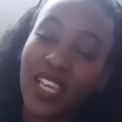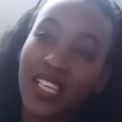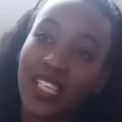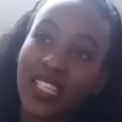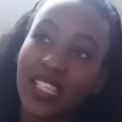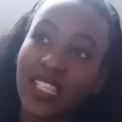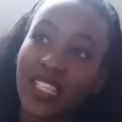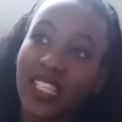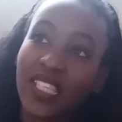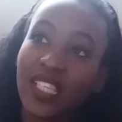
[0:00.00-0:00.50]

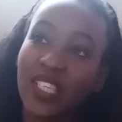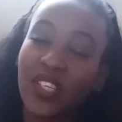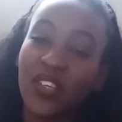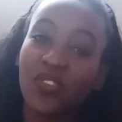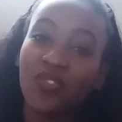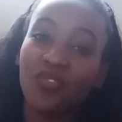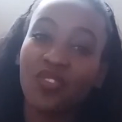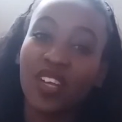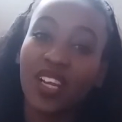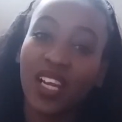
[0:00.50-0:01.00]
is
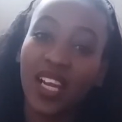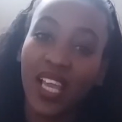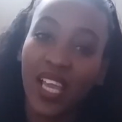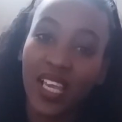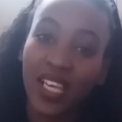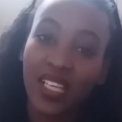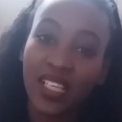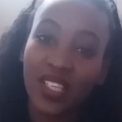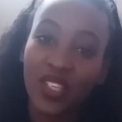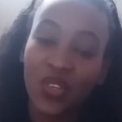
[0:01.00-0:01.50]
to
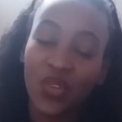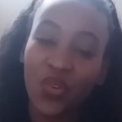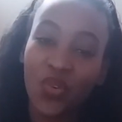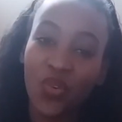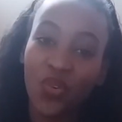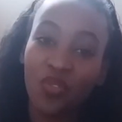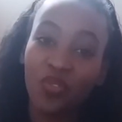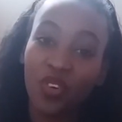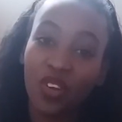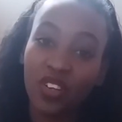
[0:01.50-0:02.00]
relate
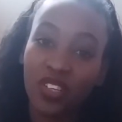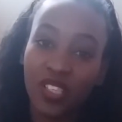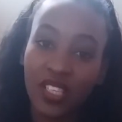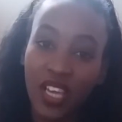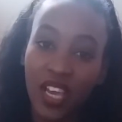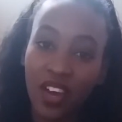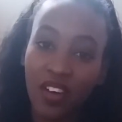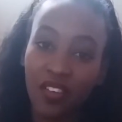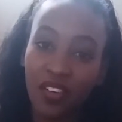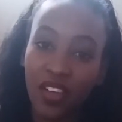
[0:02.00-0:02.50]
your
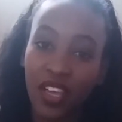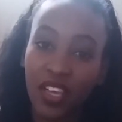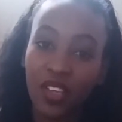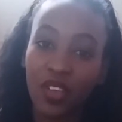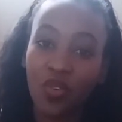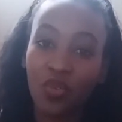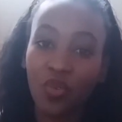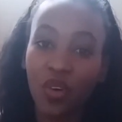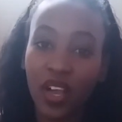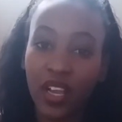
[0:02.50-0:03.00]

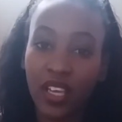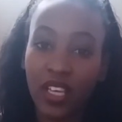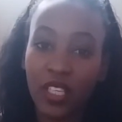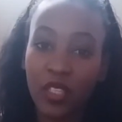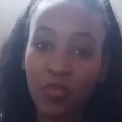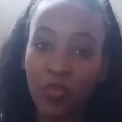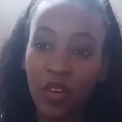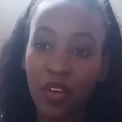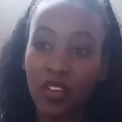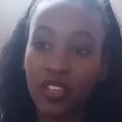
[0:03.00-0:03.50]
volunteering, your work
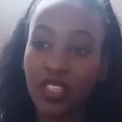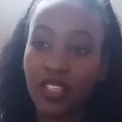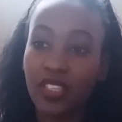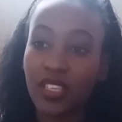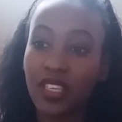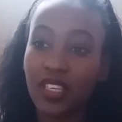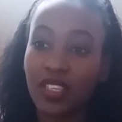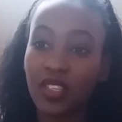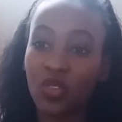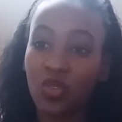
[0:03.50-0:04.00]

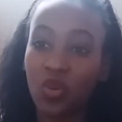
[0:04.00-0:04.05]
experiences,